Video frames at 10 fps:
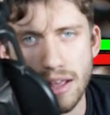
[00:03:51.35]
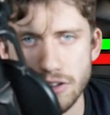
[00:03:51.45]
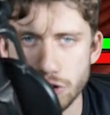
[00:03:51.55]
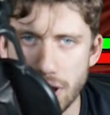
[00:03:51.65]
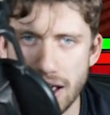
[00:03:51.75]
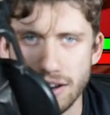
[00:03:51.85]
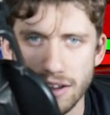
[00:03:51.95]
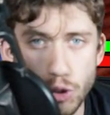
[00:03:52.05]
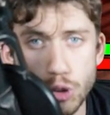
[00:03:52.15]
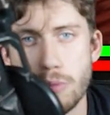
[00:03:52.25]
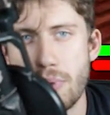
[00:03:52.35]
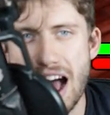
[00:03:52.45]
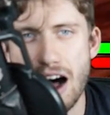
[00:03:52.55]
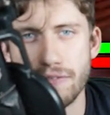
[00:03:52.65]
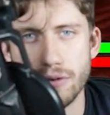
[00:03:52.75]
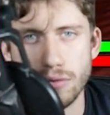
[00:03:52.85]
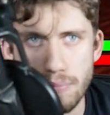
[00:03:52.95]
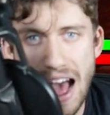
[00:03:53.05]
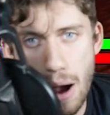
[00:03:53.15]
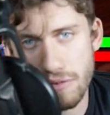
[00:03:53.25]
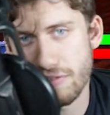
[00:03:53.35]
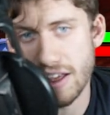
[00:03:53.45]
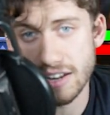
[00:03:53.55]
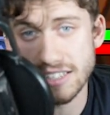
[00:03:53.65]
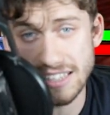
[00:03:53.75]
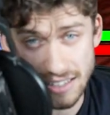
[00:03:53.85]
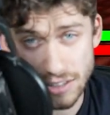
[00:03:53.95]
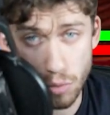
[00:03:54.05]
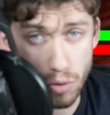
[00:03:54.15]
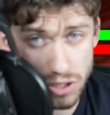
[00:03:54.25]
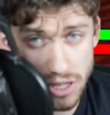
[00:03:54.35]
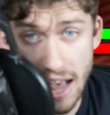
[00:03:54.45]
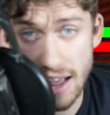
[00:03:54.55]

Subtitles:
into that super powerful power fantasy towards the